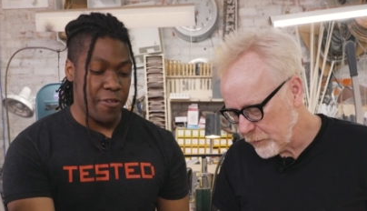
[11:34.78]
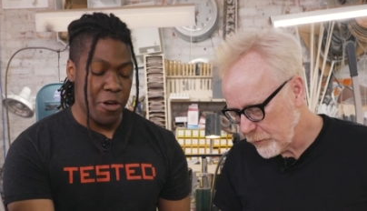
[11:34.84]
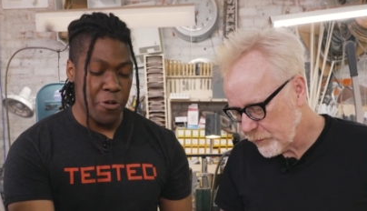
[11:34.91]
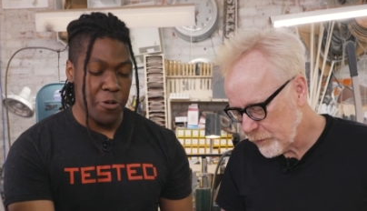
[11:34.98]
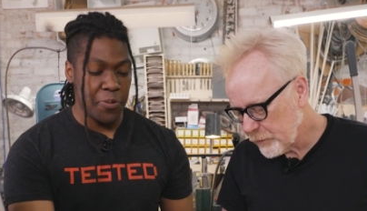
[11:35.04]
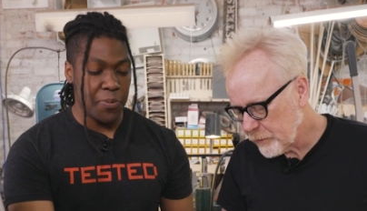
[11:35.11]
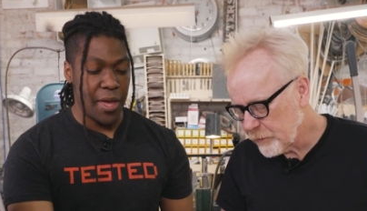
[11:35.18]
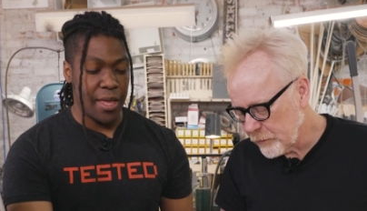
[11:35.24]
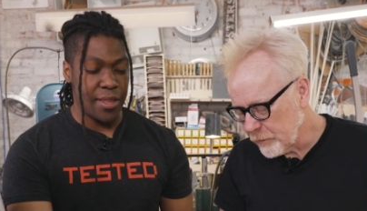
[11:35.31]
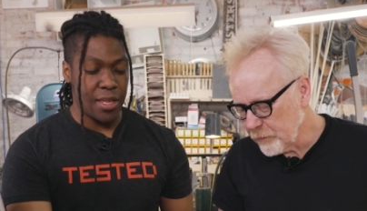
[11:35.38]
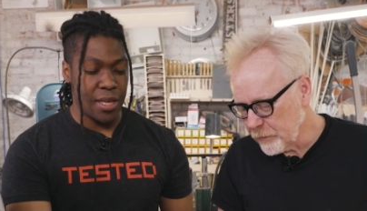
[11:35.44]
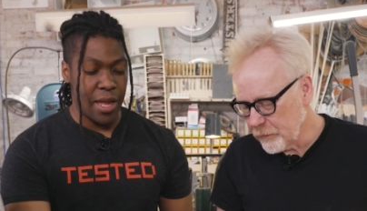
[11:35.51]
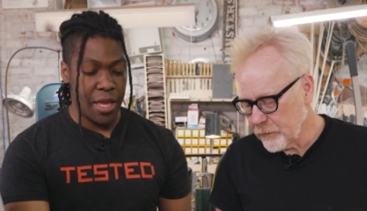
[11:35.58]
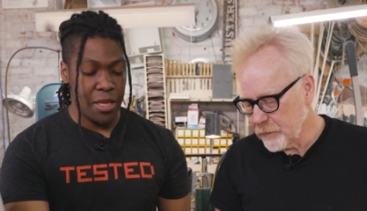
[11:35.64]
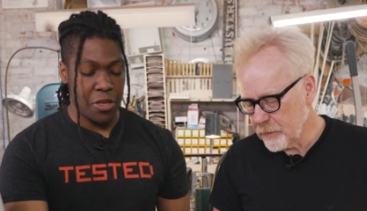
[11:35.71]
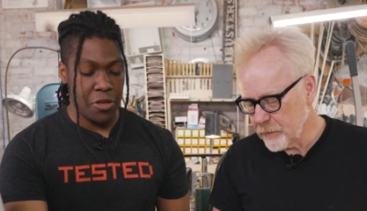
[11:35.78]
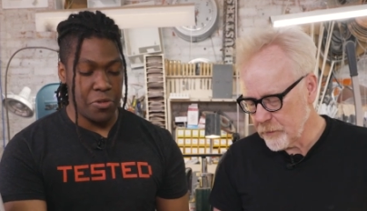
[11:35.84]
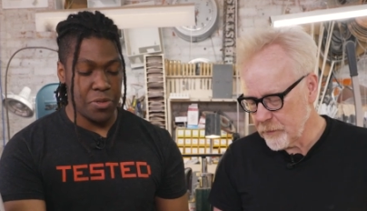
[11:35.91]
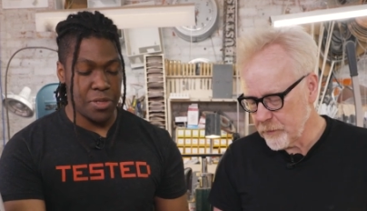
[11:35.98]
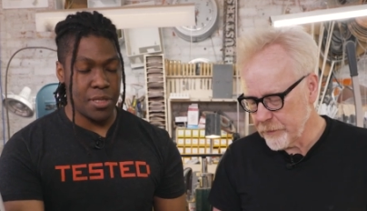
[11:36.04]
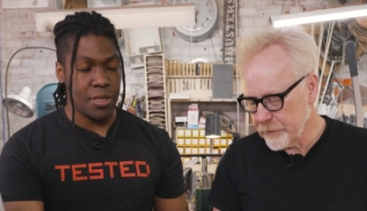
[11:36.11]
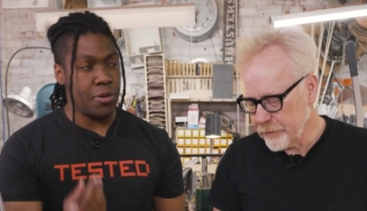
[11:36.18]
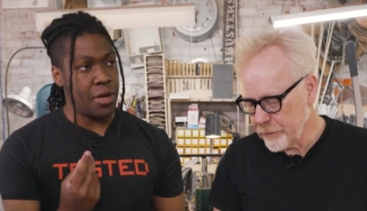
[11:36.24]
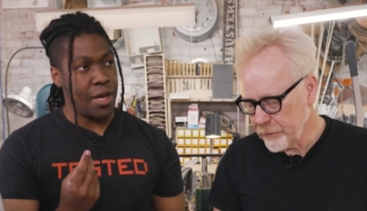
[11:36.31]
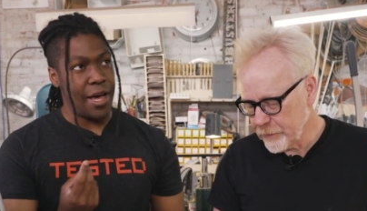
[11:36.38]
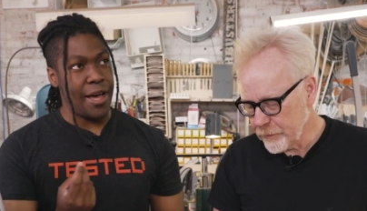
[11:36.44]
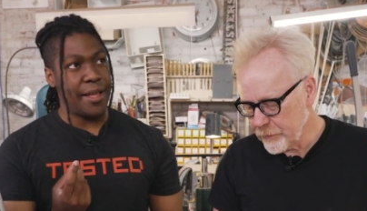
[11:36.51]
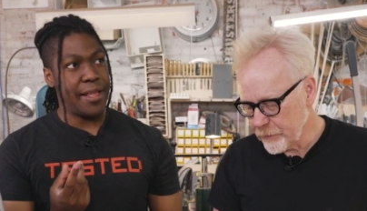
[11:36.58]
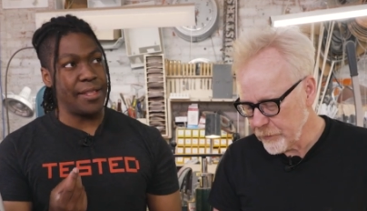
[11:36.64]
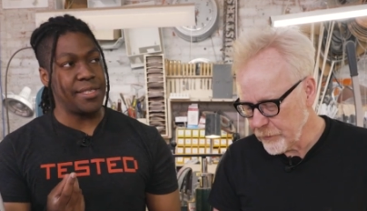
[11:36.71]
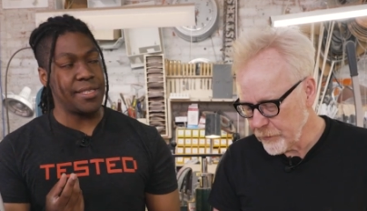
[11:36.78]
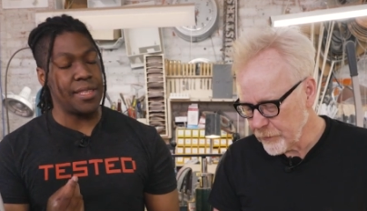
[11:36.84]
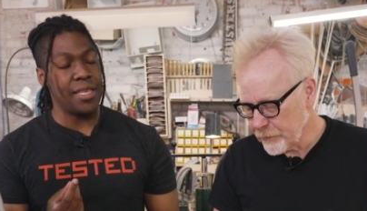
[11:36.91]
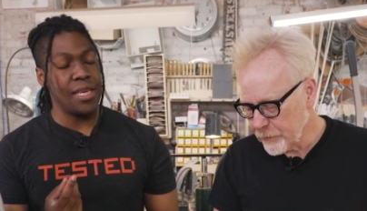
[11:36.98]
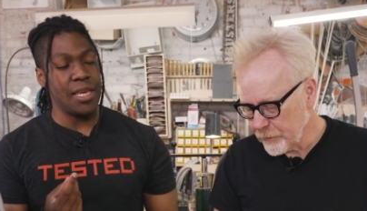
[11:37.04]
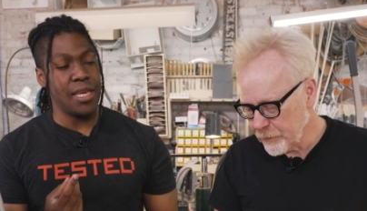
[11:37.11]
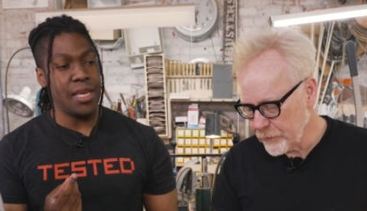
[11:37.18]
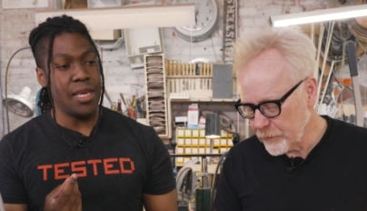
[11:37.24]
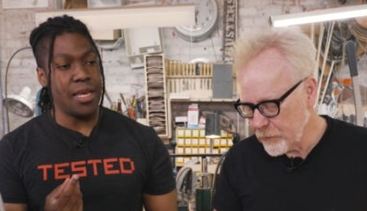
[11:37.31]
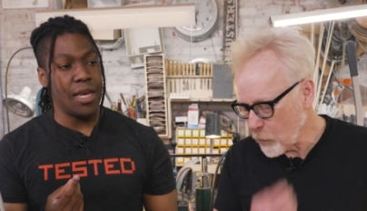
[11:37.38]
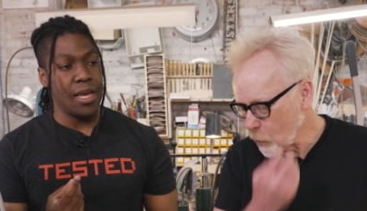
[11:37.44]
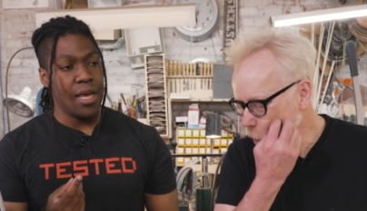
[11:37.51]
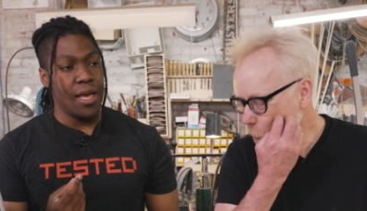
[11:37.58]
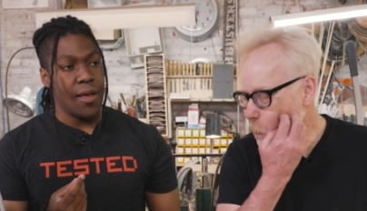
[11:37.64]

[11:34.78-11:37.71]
Speaker 1: foam, mm-hmm. and then I used uh, it's the